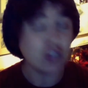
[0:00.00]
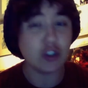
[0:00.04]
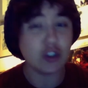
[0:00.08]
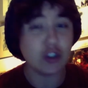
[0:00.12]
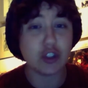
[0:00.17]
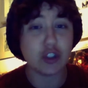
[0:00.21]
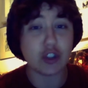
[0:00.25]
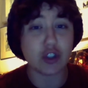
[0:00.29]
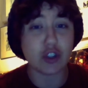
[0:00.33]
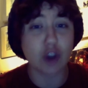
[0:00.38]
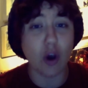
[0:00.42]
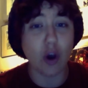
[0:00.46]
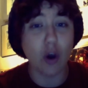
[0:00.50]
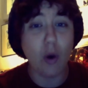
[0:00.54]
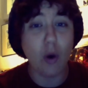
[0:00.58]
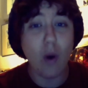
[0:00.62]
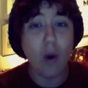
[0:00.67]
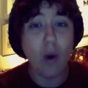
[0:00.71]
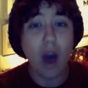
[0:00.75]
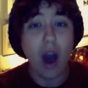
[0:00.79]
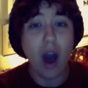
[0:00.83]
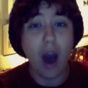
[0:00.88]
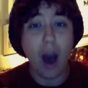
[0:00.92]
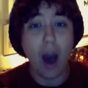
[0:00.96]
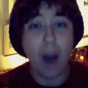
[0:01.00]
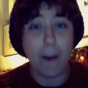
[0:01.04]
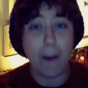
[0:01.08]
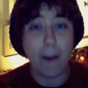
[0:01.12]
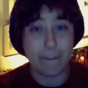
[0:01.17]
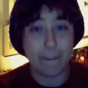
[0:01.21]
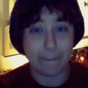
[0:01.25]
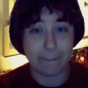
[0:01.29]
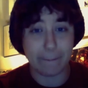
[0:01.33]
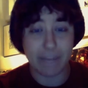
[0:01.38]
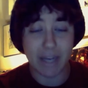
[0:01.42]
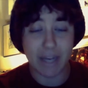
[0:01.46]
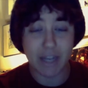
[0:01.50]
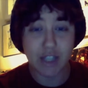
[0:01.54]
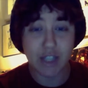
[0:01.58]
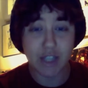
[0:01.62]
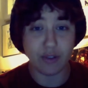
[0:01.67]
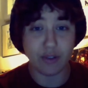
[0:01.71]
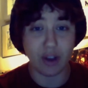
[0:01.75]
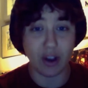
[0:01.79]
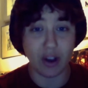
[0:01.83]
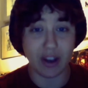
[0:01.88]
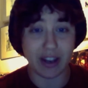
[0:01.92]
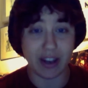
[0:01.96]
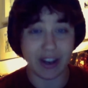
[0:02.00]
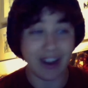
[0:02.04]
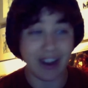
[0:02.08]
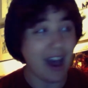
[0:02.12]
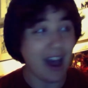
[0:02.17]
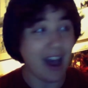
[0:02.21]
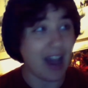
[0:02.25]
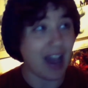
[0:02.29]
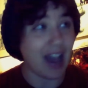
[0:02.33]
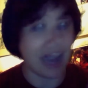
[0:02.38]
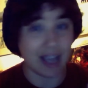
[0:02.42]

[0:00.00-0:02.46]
So much fun.